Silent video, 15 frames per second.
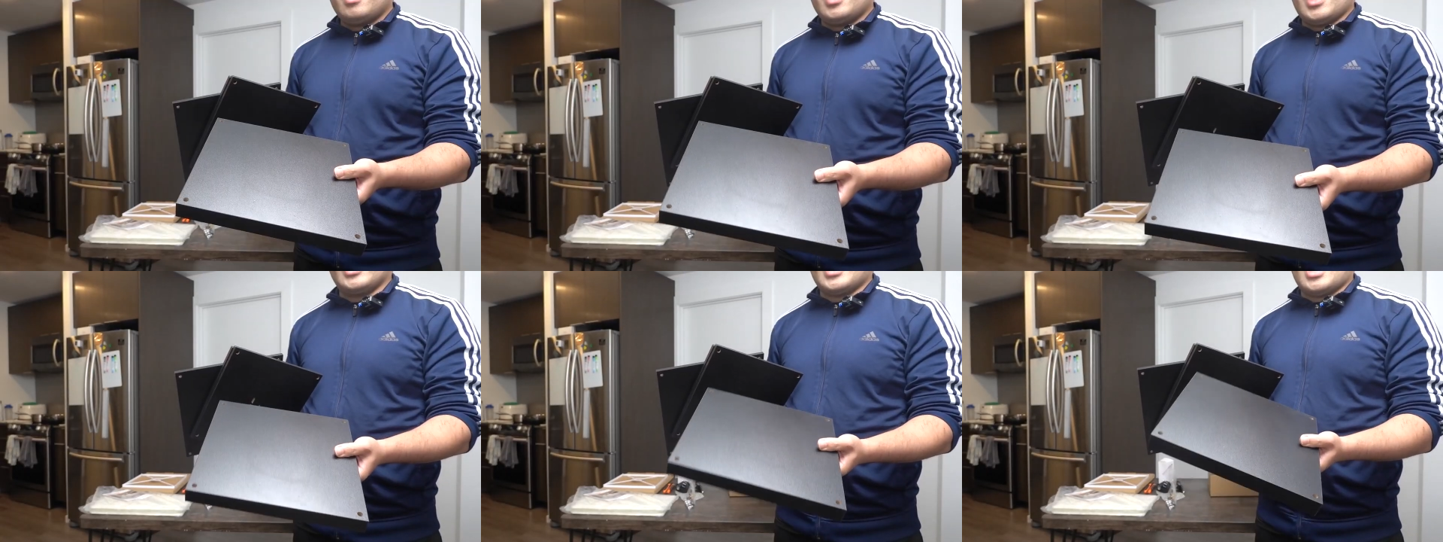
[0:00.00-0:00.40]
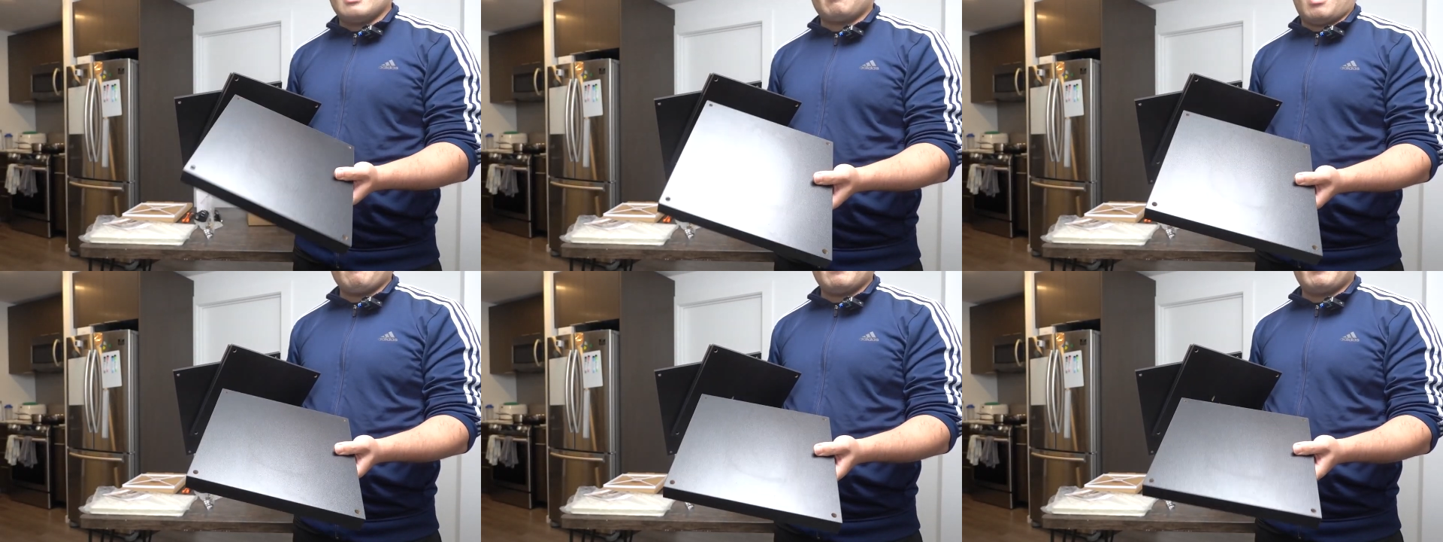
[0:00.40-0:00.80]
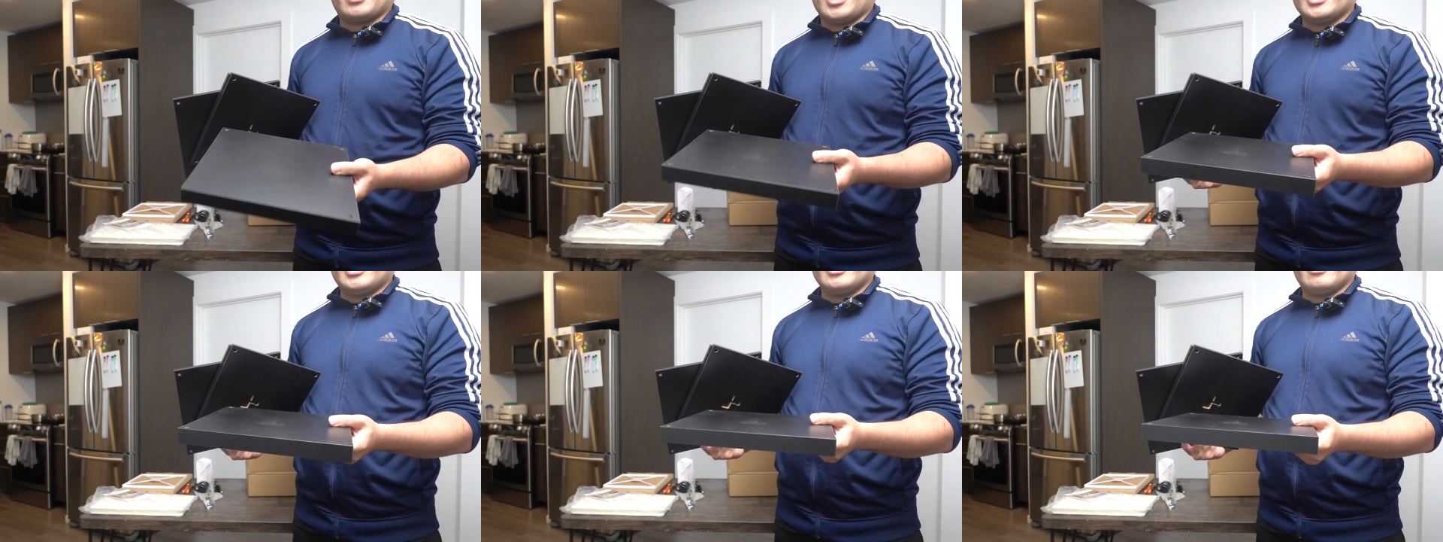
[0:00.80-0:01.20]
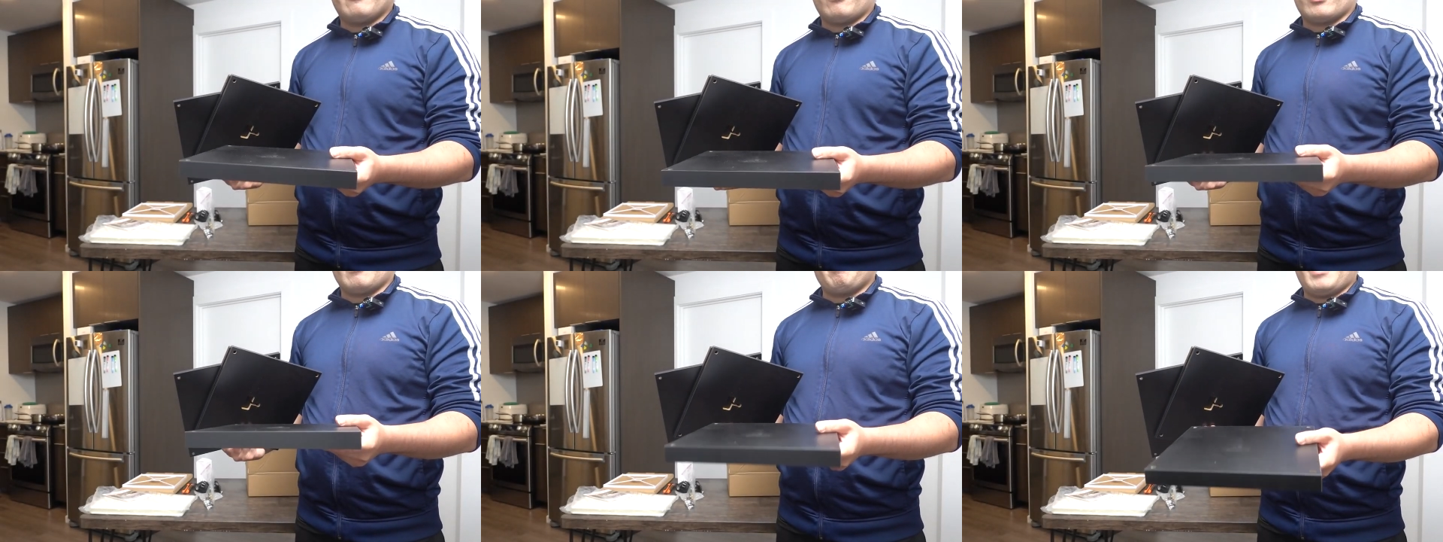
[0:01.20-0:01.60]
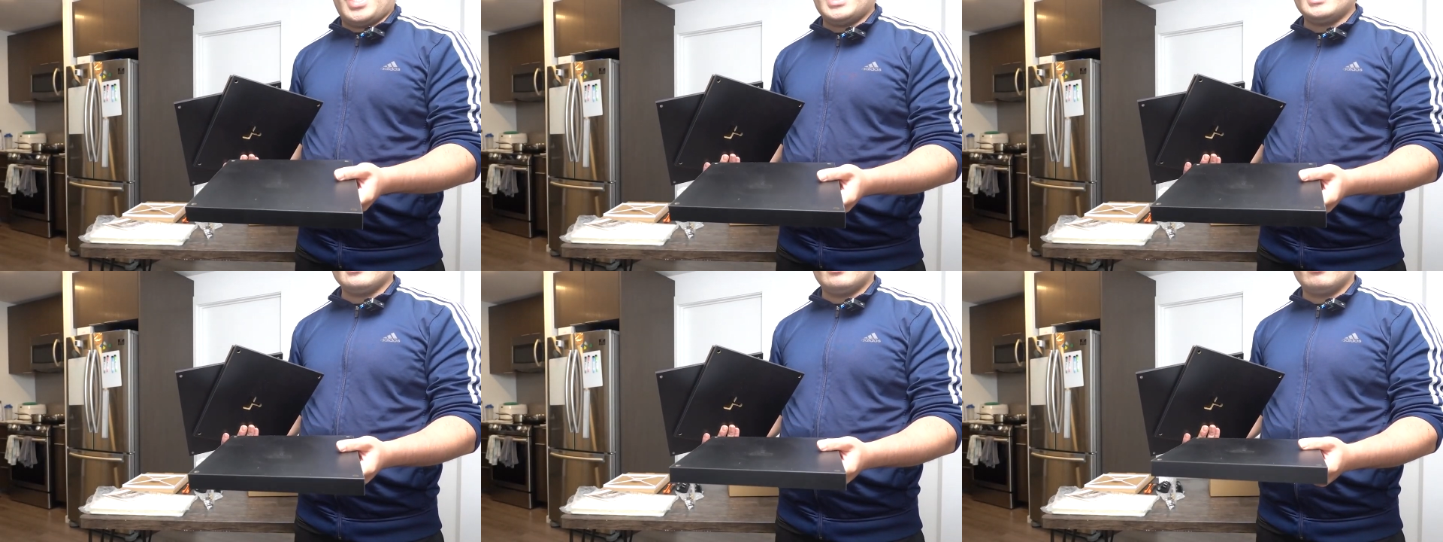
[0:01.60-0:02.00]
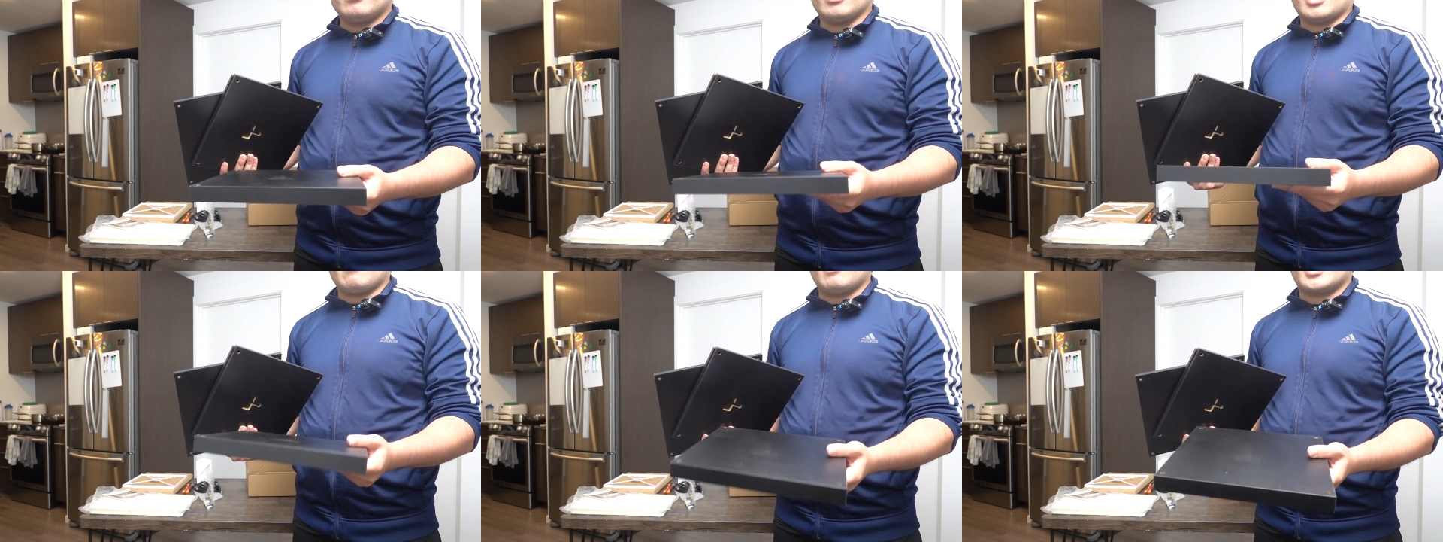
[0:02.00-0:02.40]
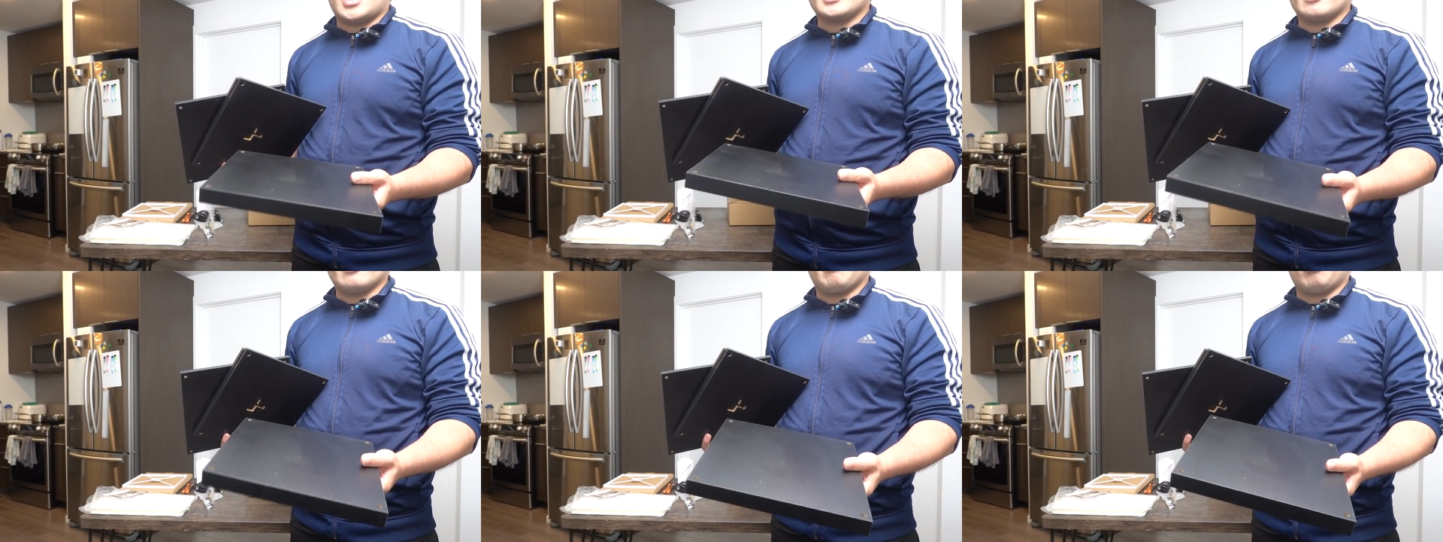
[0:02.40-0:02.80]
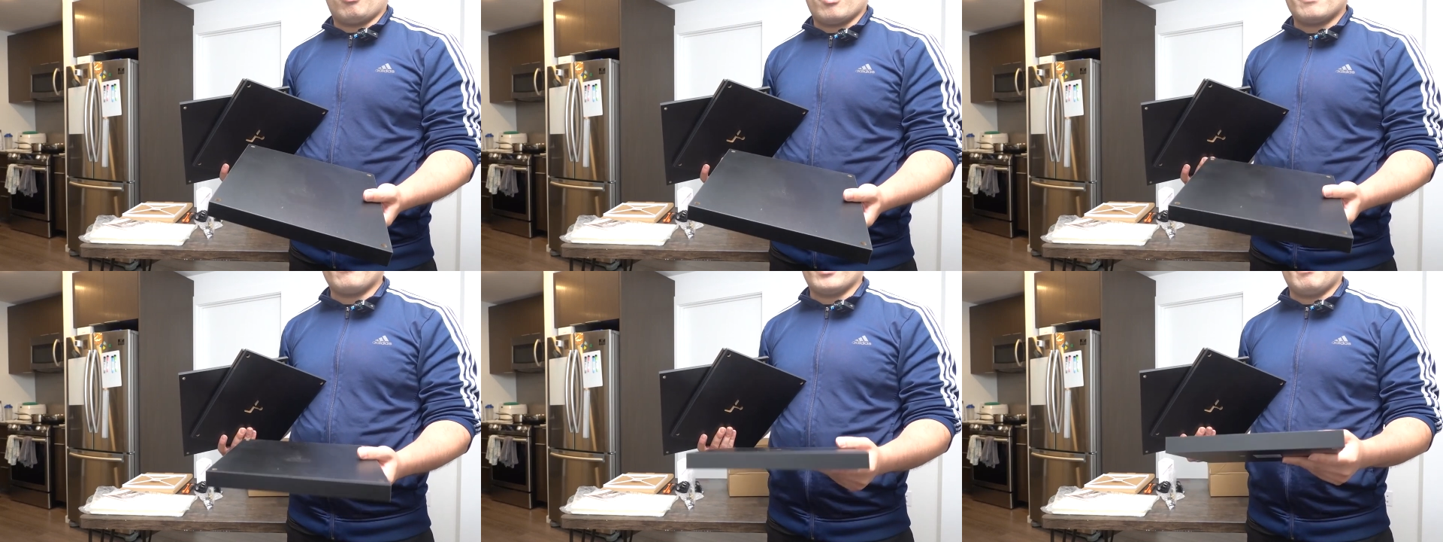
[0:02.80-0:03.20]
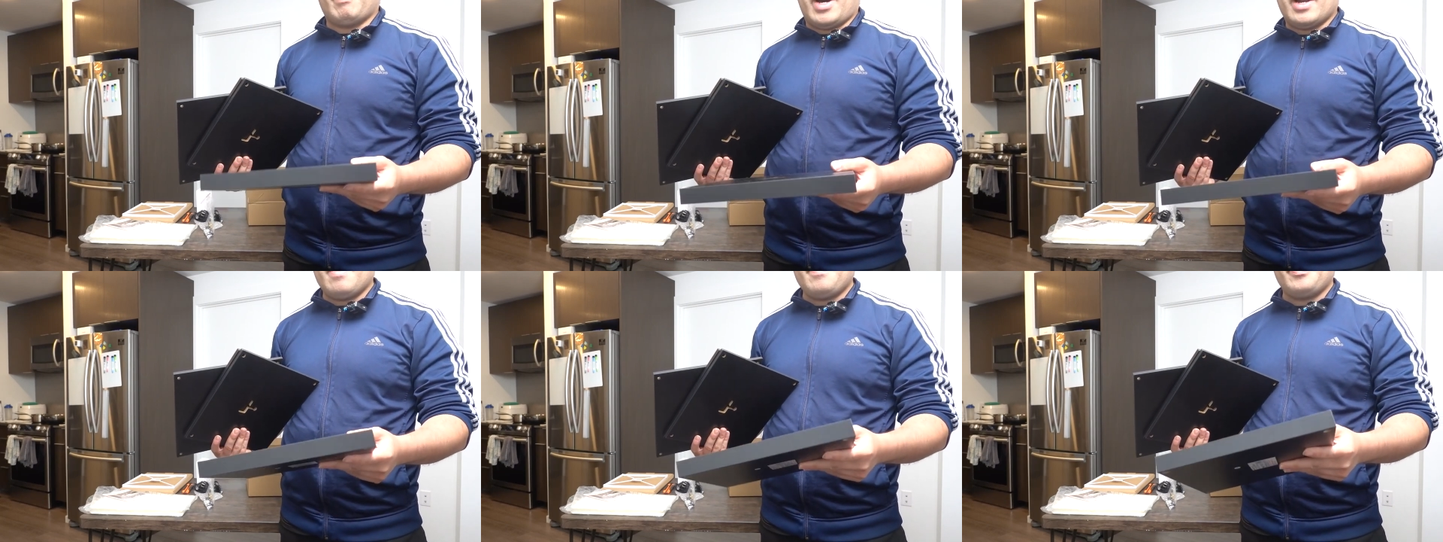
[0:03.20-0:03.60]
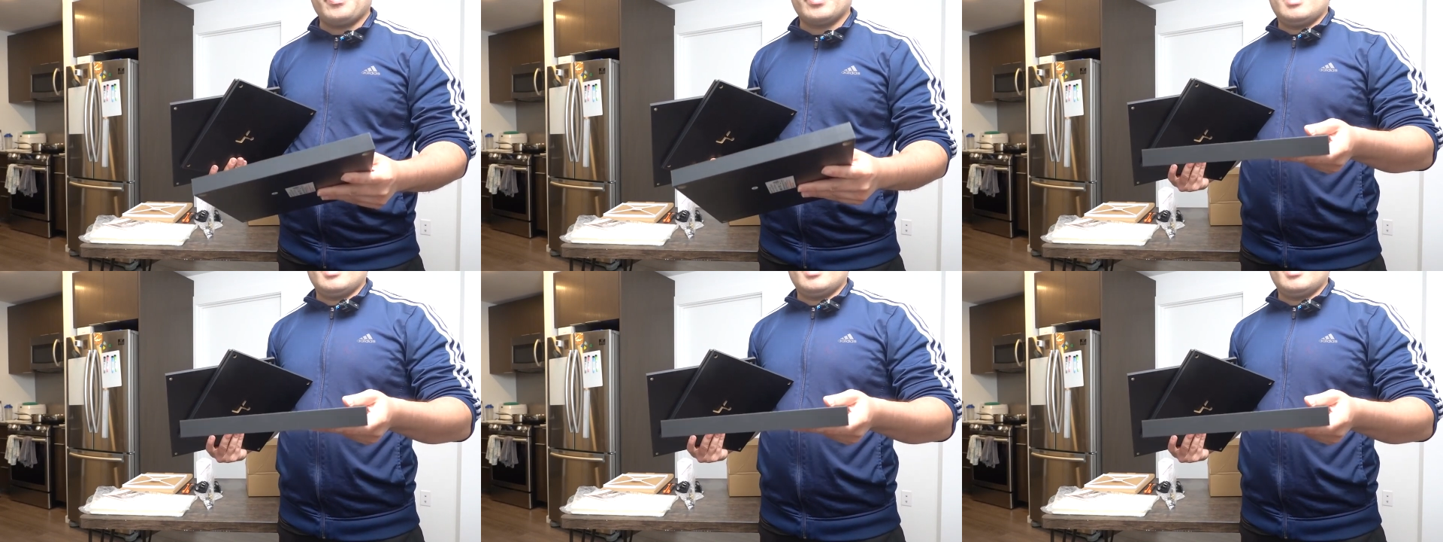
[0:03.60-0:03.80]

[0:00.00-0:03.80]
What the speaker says: No face is visible, so there are no lips to read.